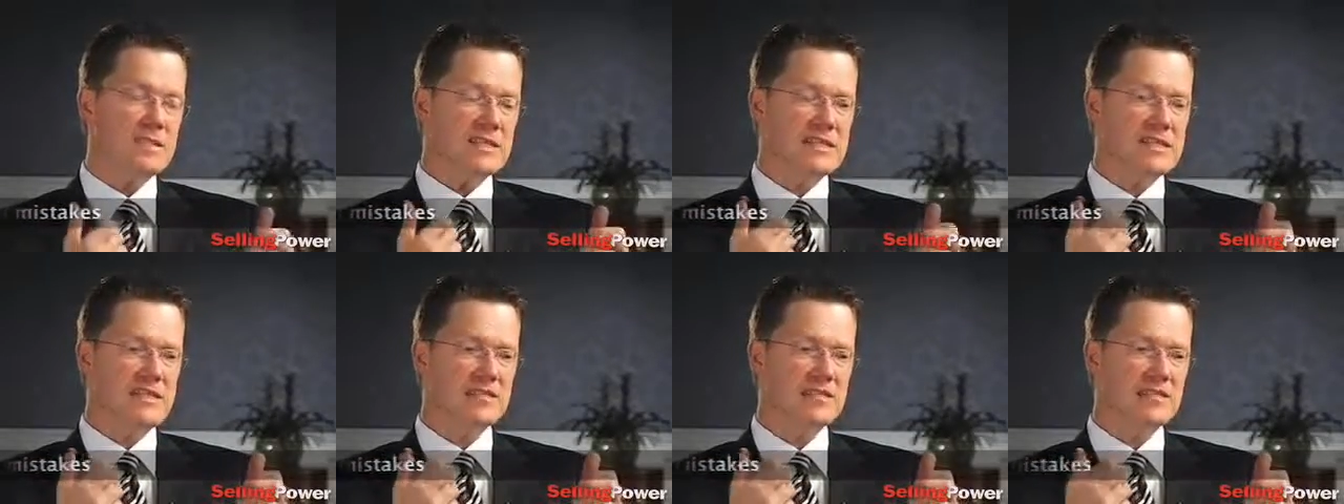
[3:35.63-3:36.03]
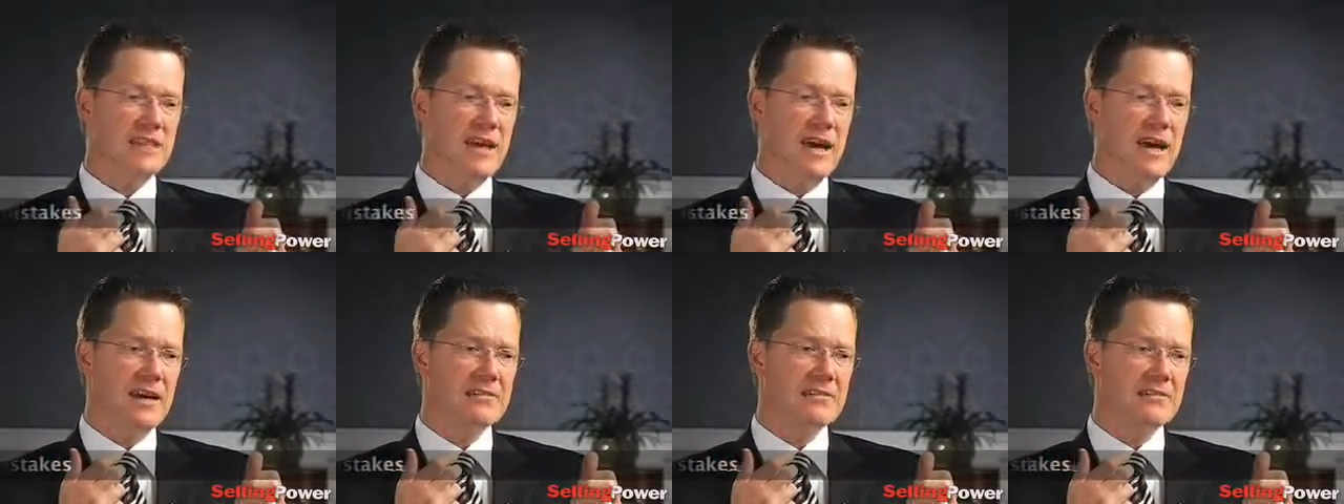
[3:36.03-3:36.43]
is
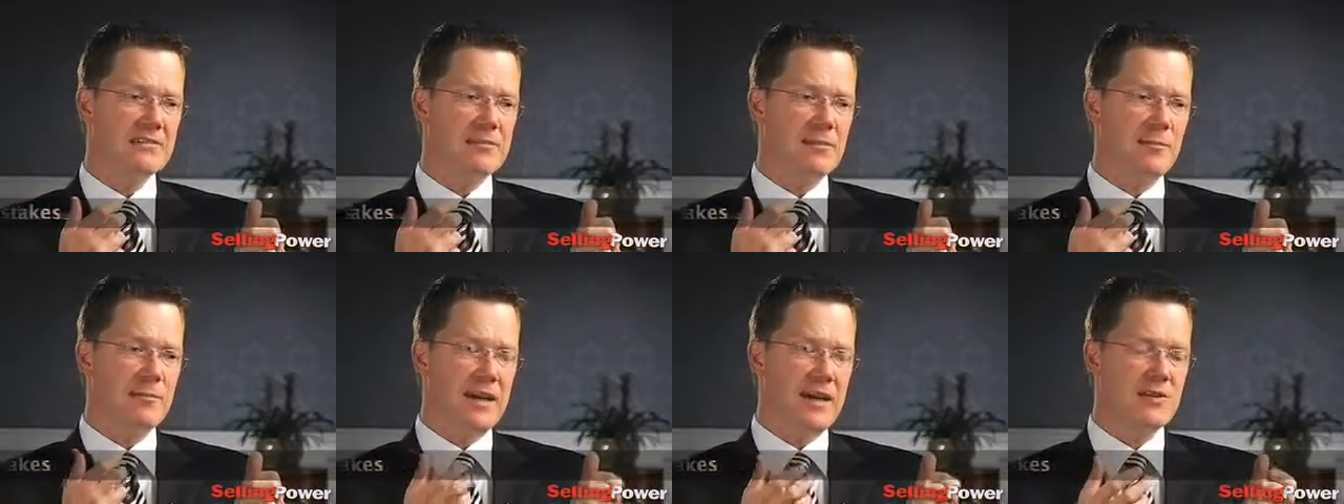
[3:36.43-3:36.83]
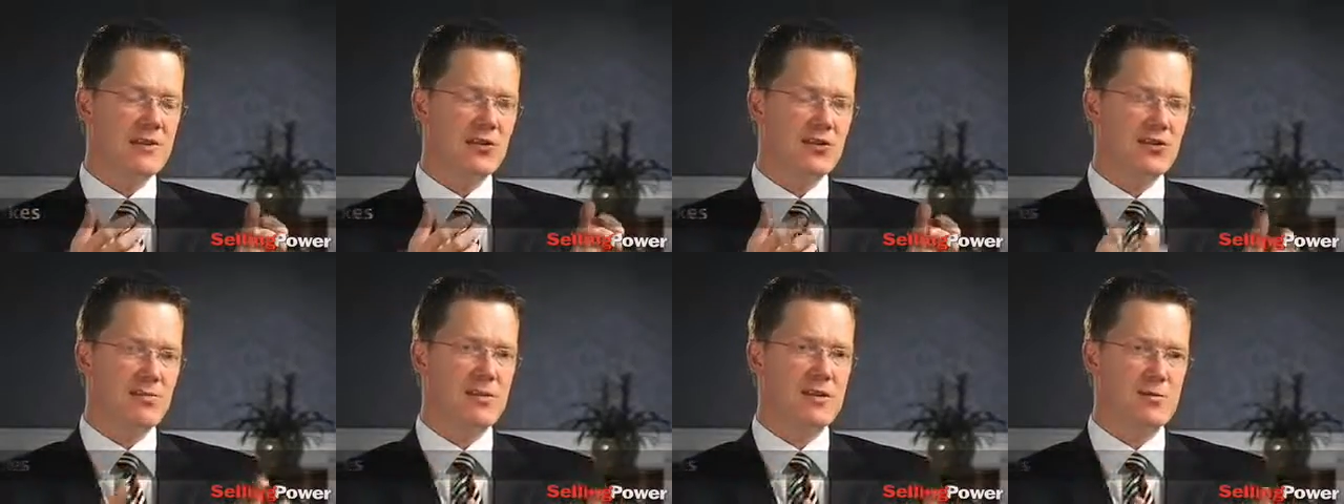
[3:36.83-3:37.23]
that the
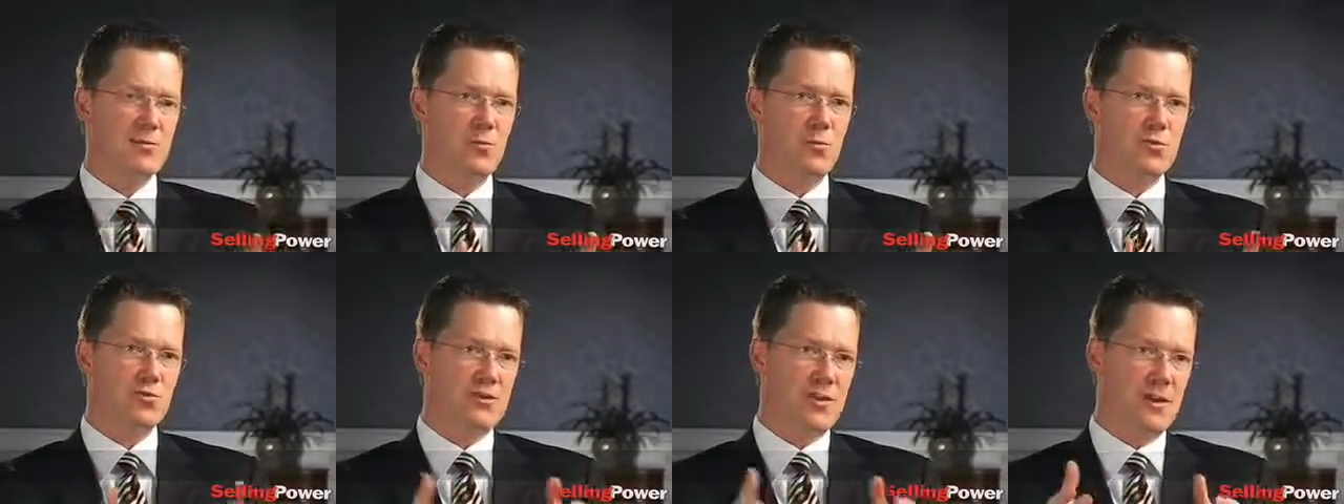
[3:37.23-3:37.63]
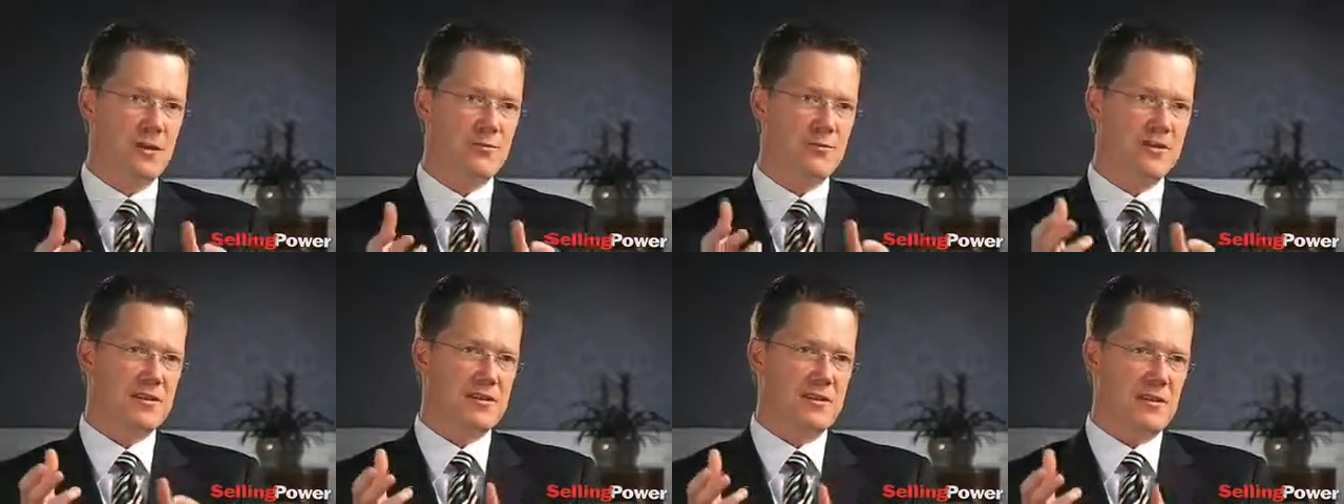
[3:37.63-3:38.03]
manager spends more time
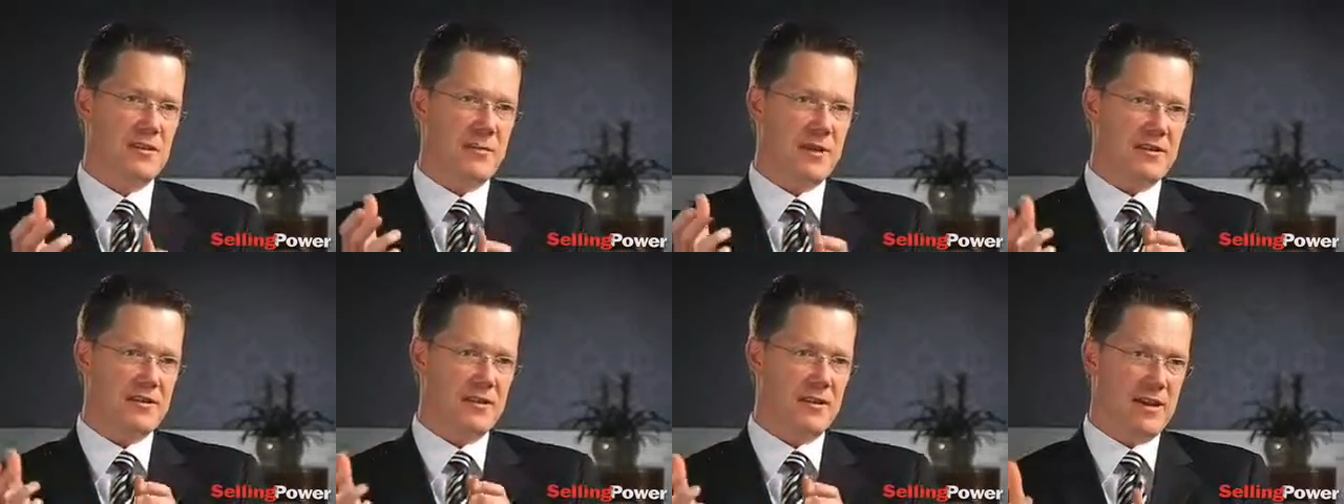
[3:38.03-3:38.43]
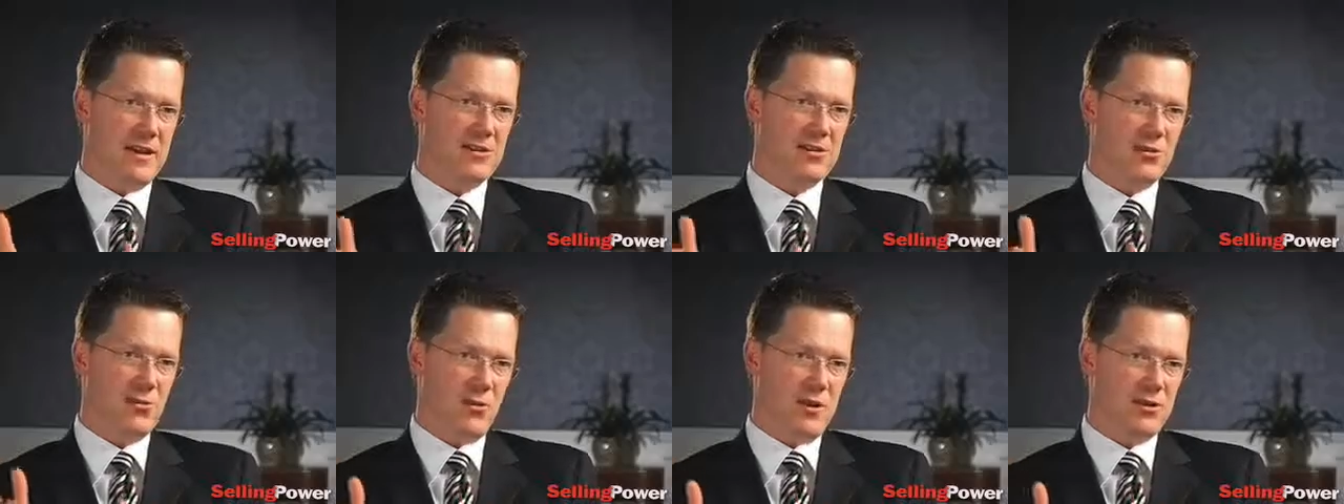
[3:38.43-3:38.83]
thinking about the
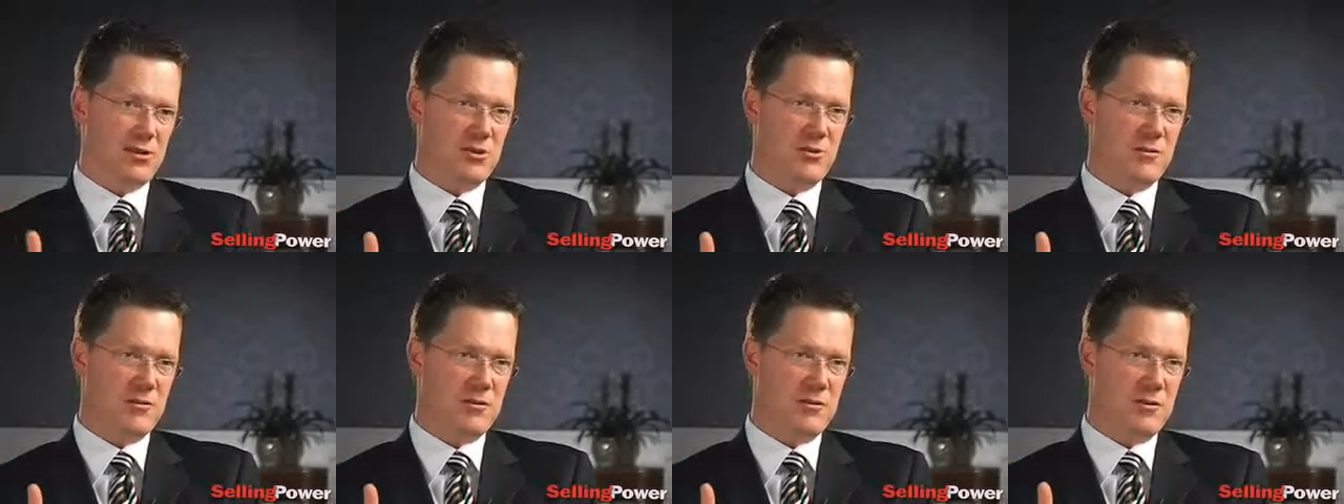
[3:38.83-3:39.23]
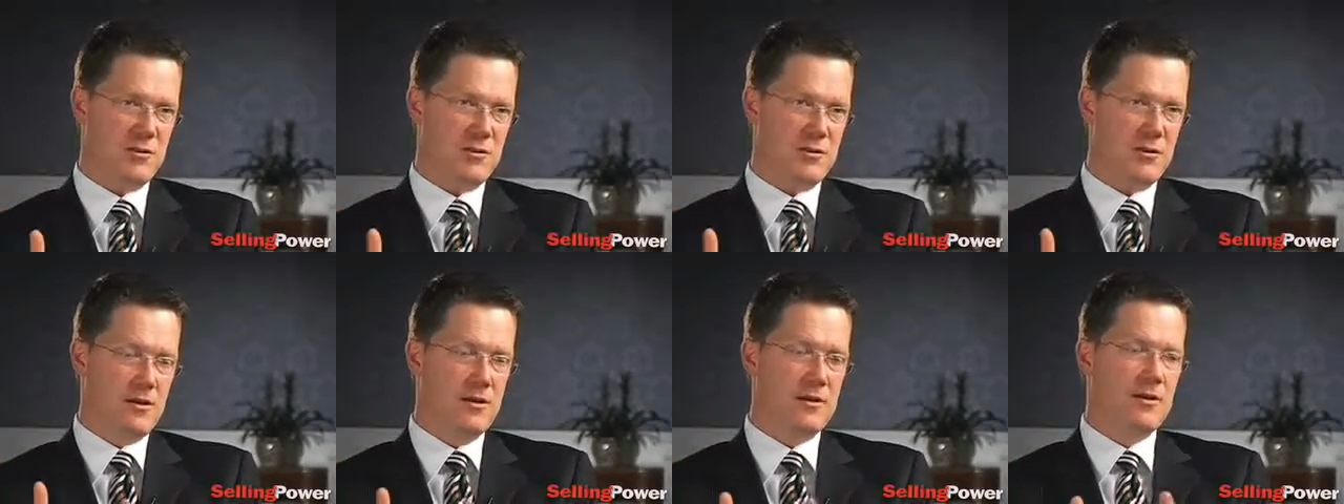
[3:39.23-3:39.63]
next question
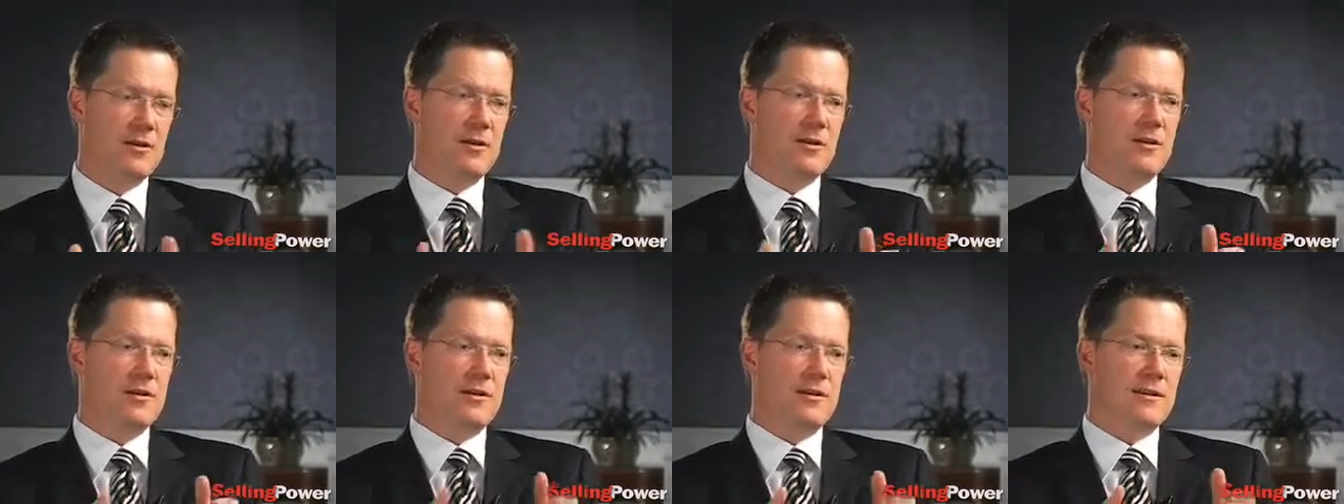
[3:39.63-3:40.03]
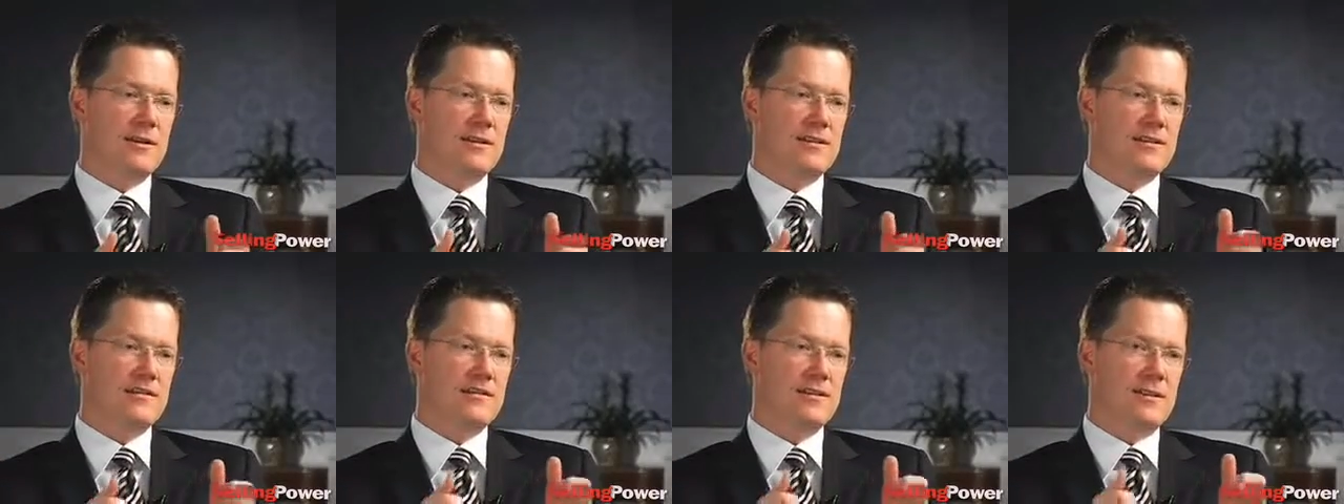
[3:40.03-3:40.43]

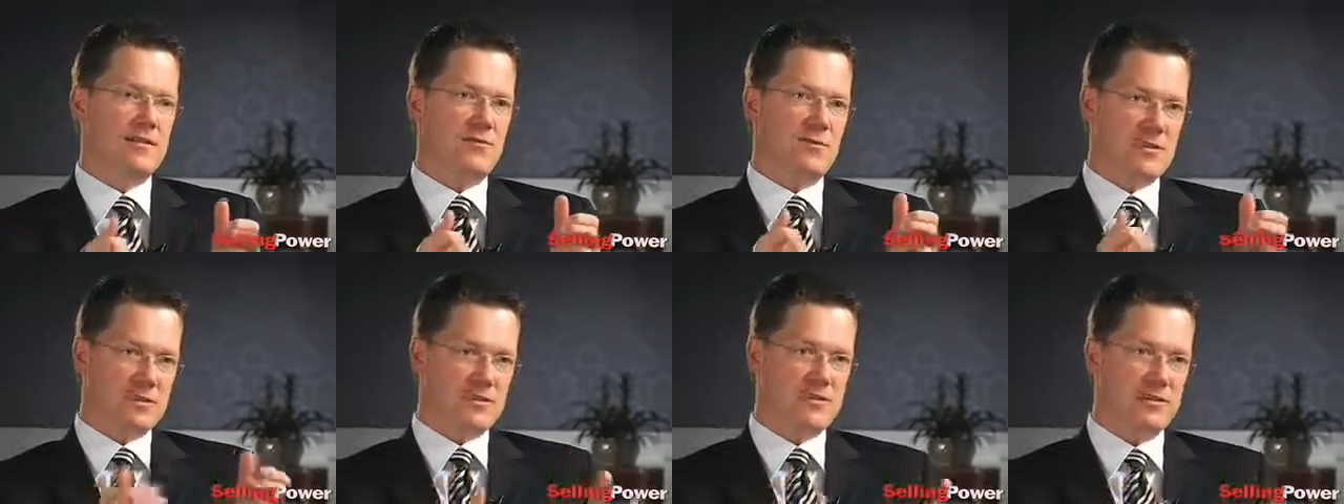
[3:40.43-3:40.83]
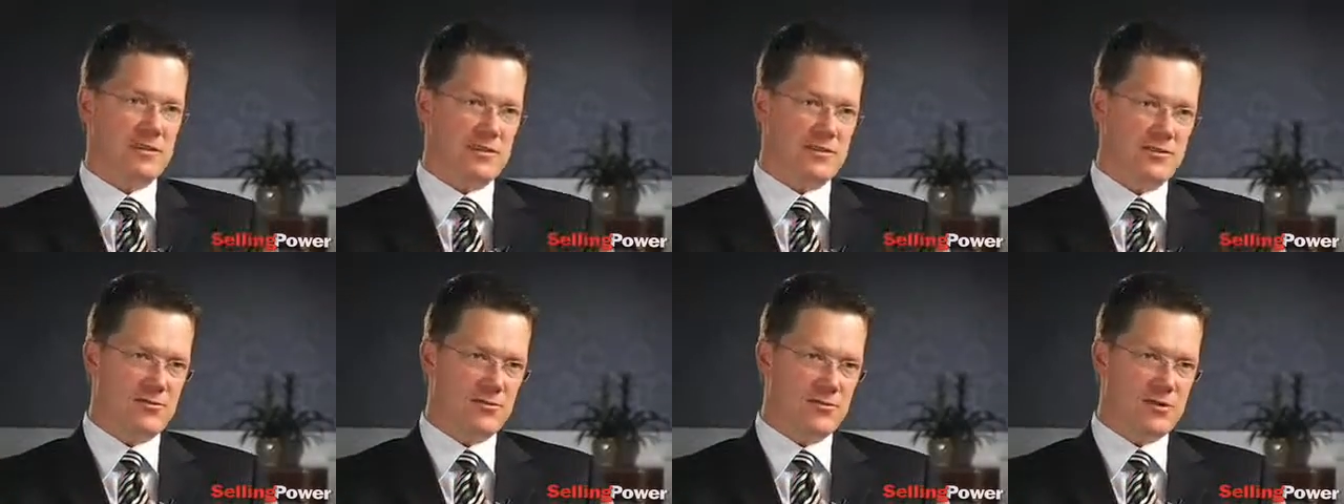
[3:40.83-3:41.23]
instead of listening to the